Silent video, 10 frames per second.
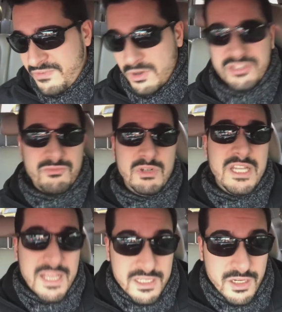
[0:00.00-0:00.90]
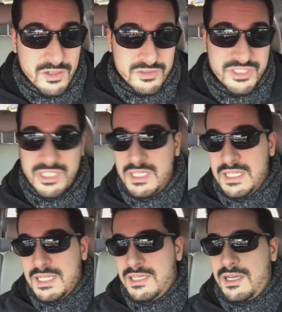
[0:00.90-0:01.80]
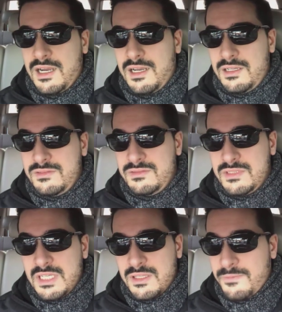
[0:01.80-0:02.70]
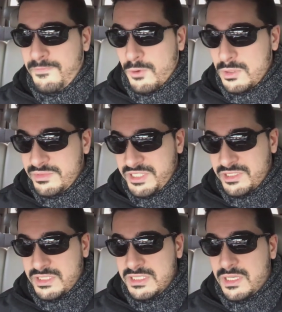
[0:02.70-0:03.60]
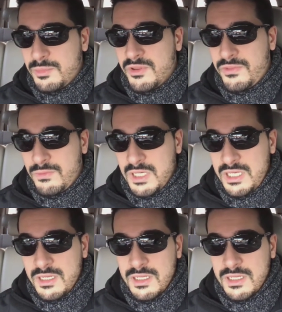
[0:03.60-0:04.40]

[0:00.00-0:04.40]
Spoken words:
far as reading goes, the forums is a good number 3,